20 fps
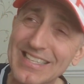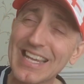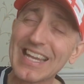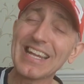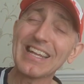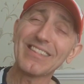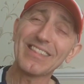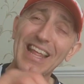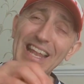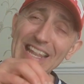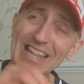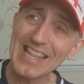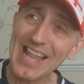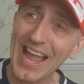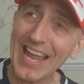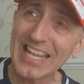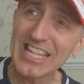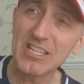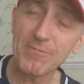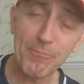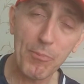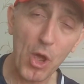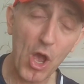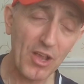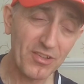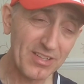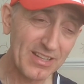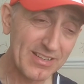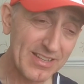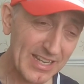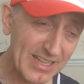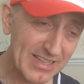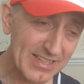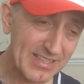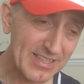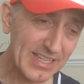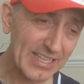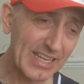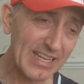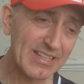see it. The lines person didn't
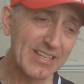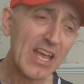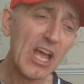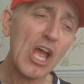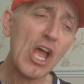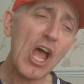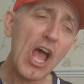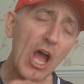see it.